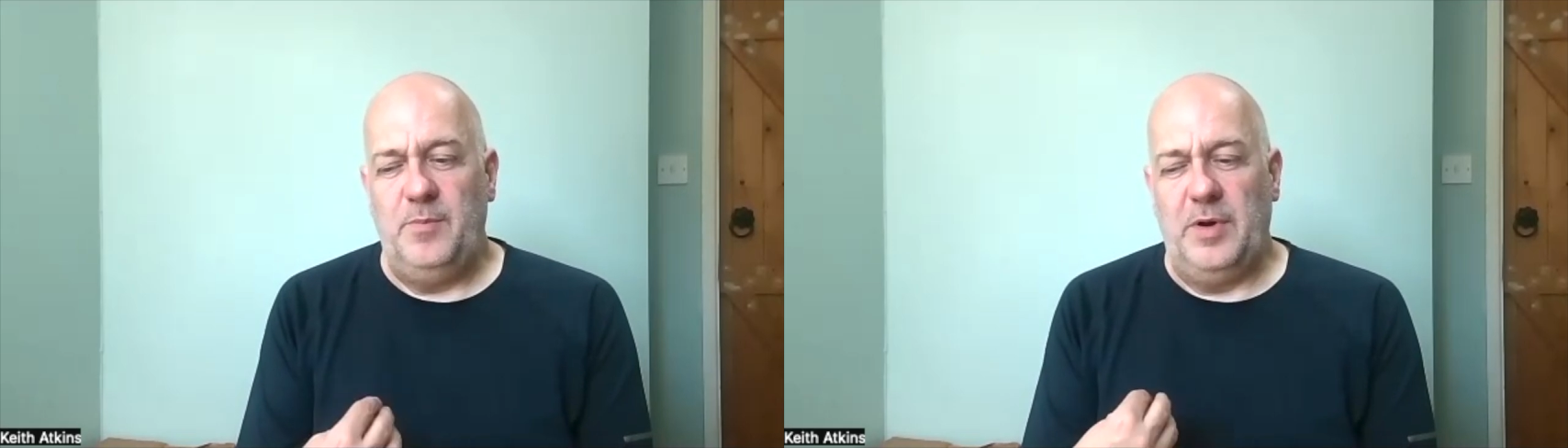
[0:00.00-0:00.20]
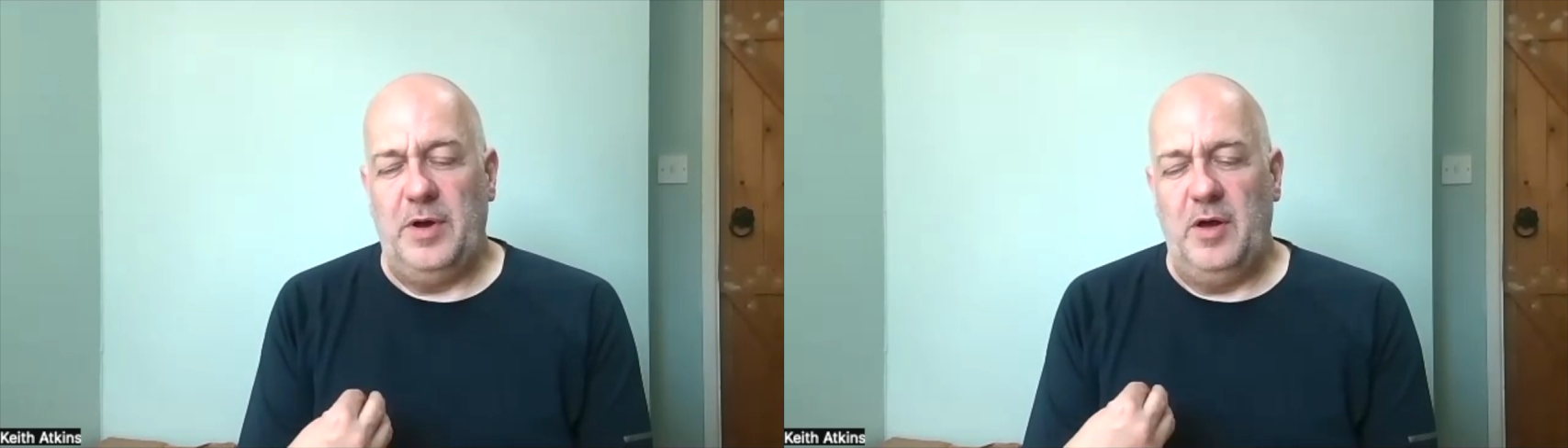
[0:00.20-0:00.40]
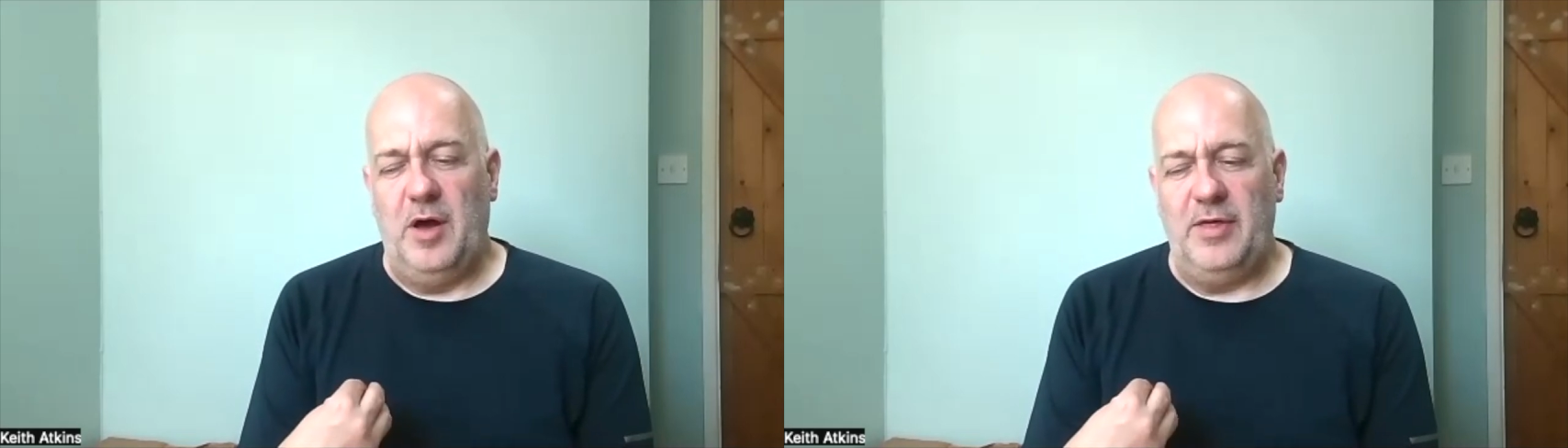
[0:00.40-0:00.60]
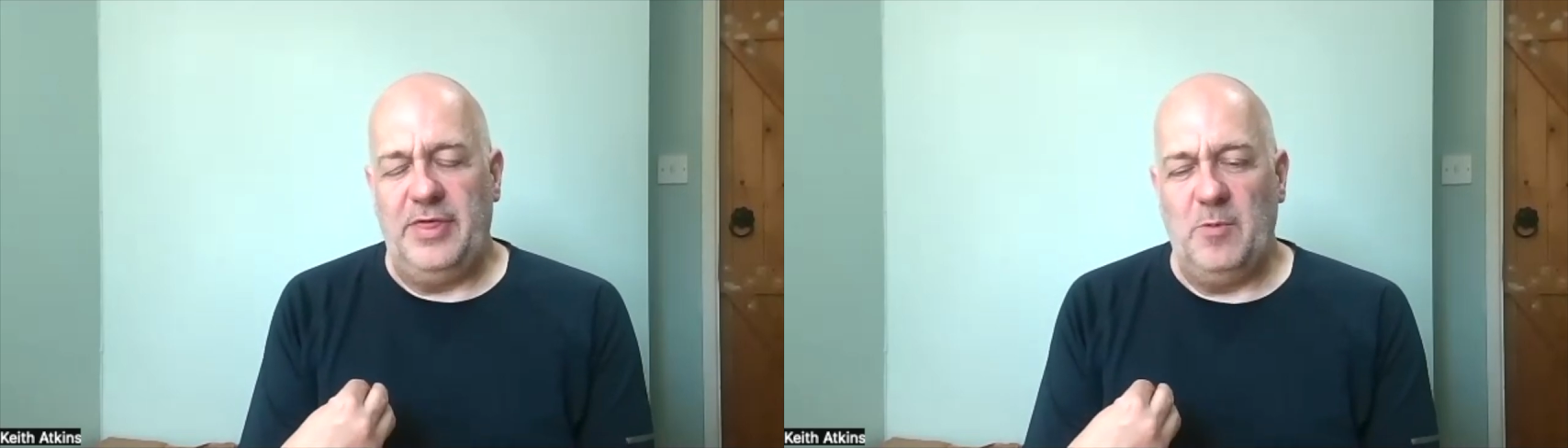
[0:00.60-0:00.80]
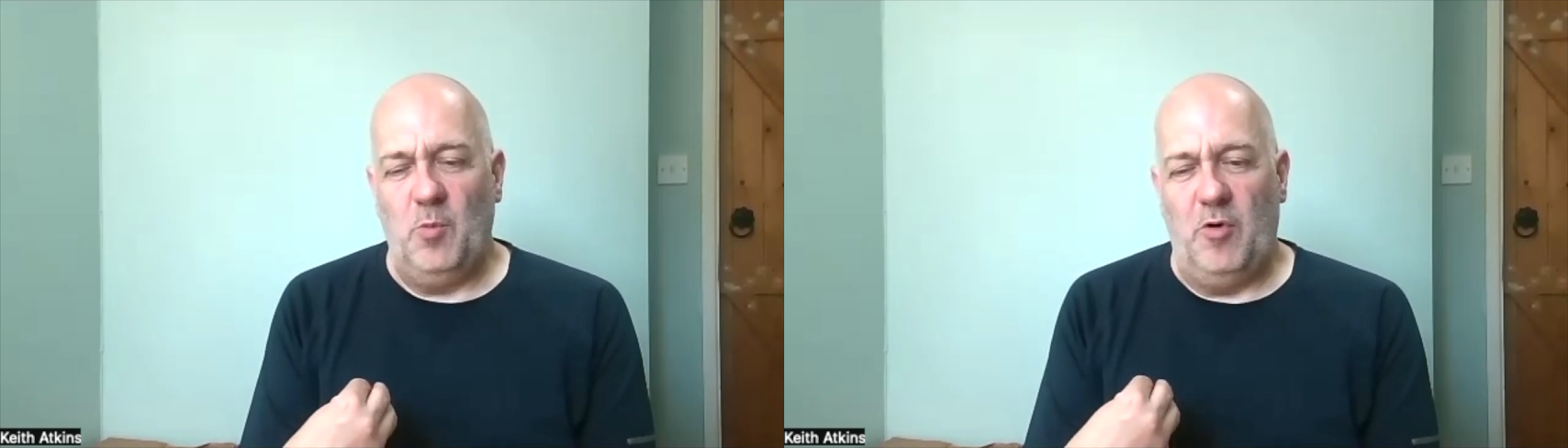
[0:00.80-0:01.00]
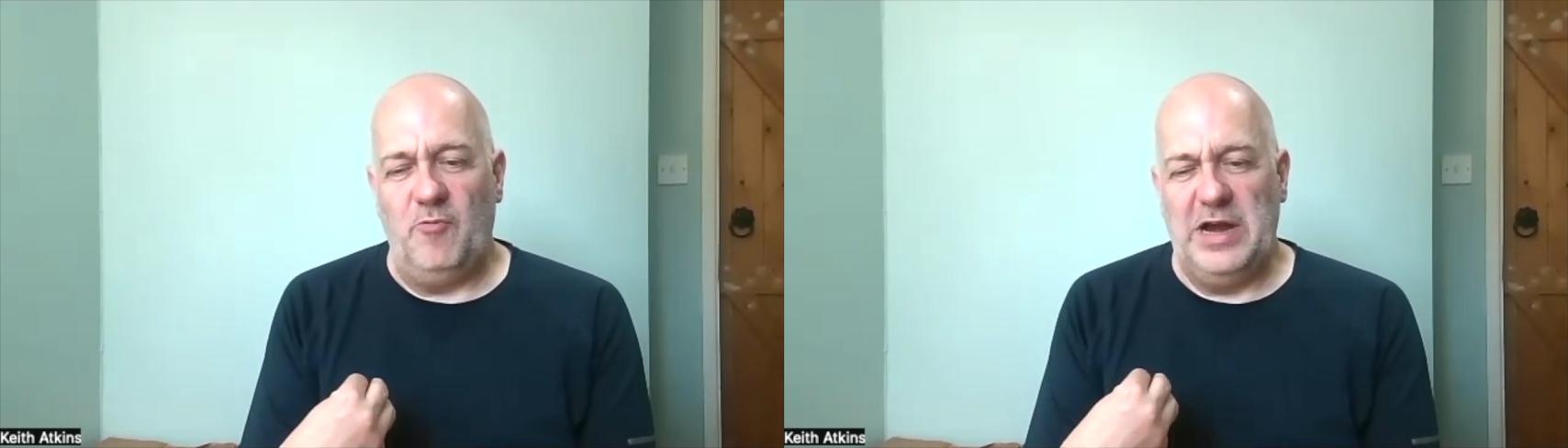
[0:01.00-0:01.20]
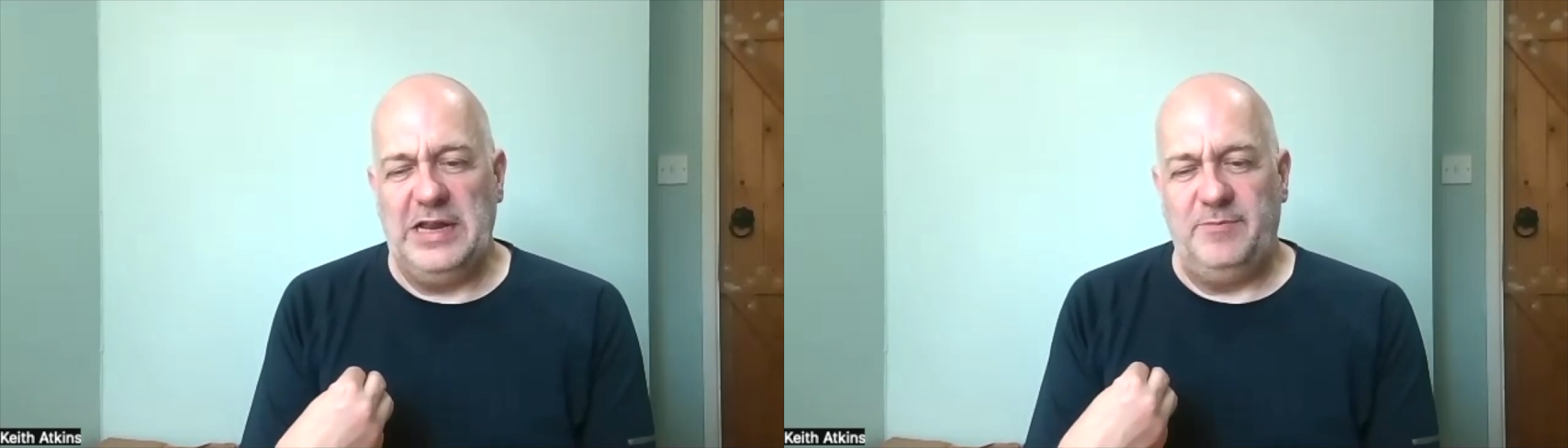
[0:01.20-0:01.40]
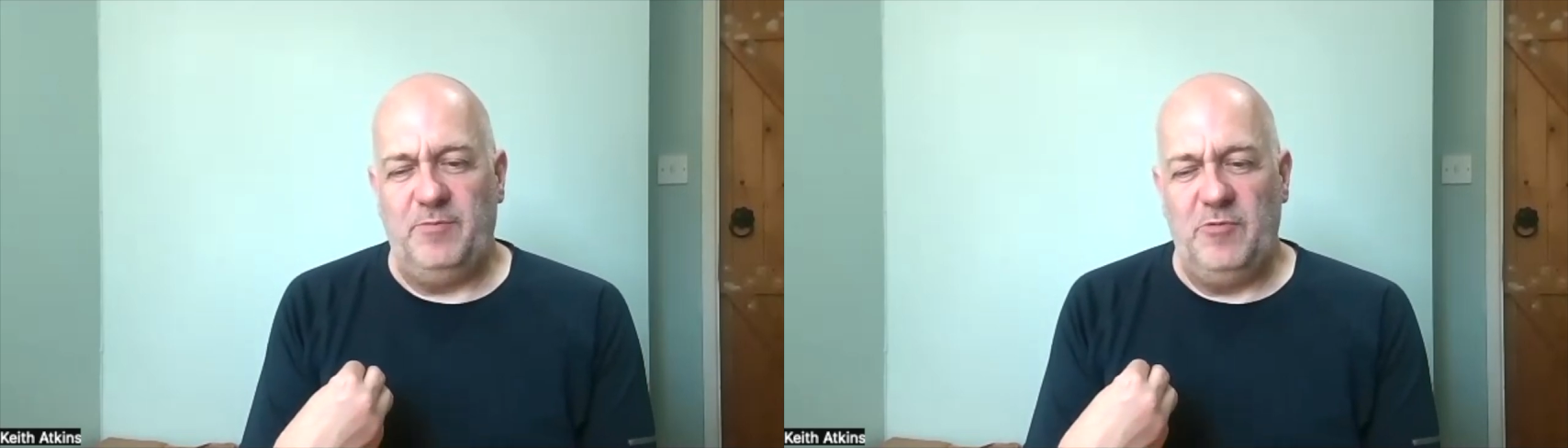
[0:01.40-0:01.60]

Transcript: but I think what really